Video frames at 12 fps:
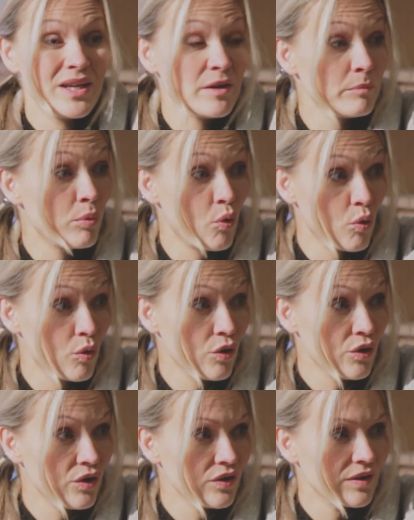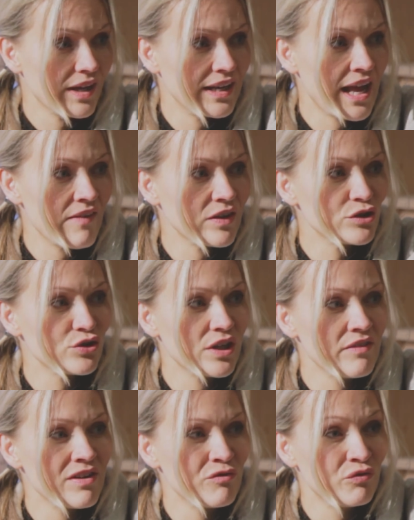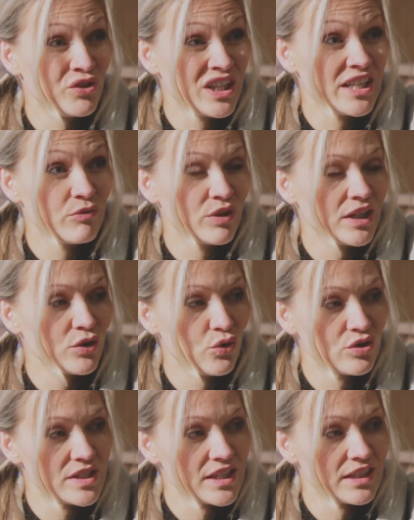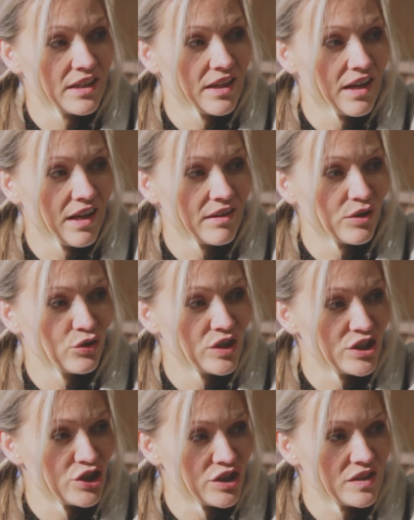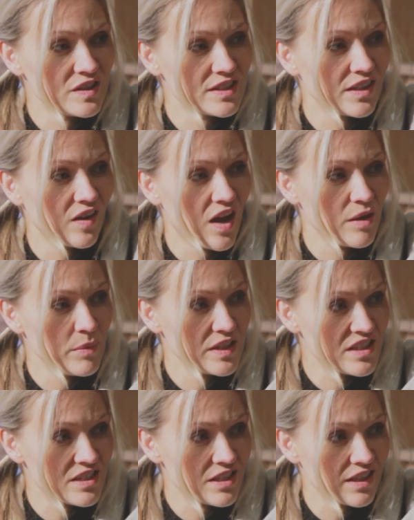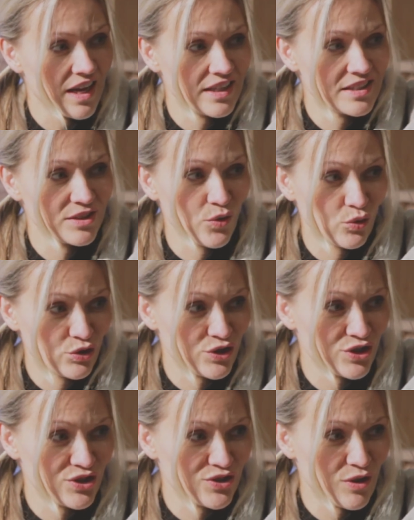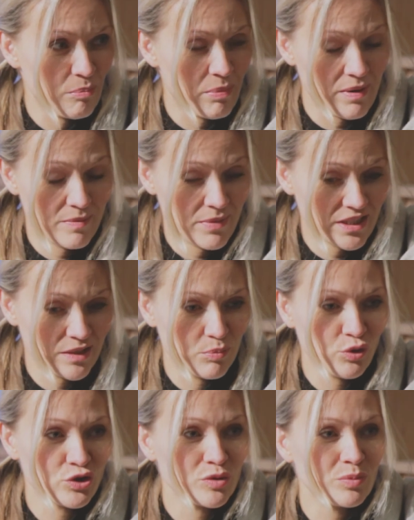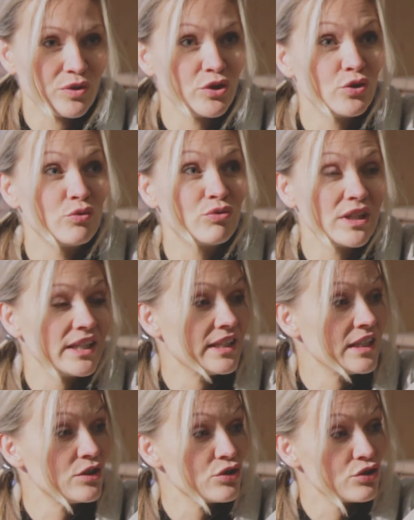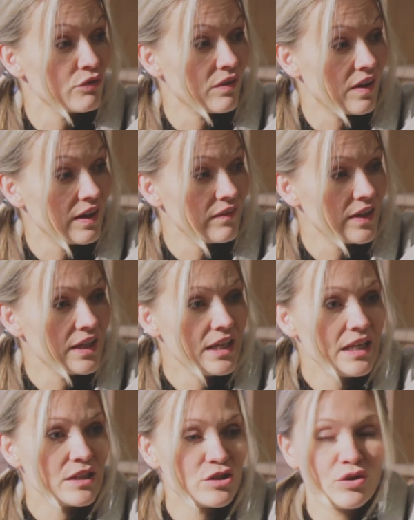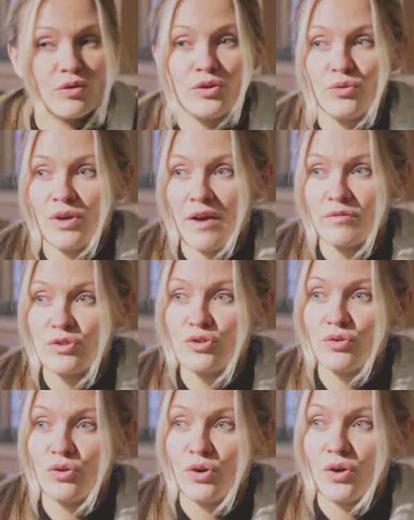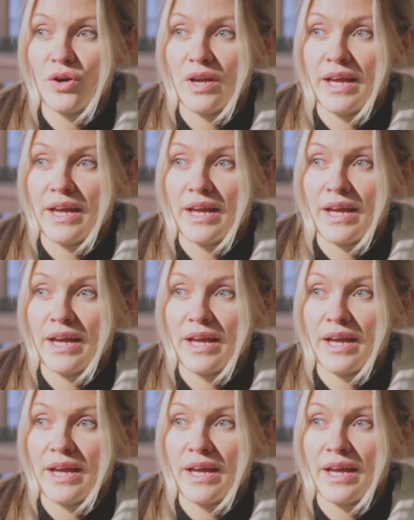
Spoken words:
being poor, in having to live in really Nordic conditions. Climate is not the best possible. You really need to survive, so you have to